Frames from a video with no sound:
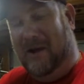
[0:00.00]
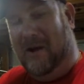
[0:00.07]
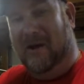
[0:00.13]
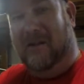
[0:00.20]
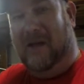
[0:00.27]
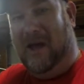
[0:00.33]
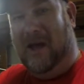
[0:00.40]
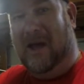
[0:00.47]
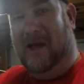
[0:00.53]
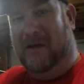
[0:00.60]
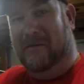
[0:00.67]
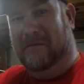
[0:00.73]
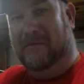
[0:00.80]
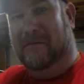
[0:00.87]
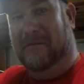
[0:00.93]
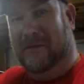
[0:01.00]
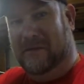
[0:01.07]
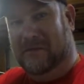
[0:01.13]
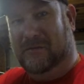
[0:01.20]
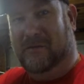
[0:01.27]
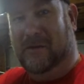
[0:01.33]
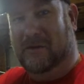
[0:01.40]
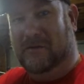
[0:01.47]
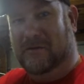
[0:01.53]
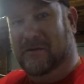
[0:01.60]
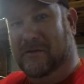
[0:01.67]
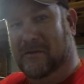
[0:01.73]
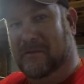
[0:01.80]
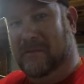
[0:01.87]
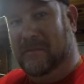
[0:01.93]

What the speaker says: all have this feature.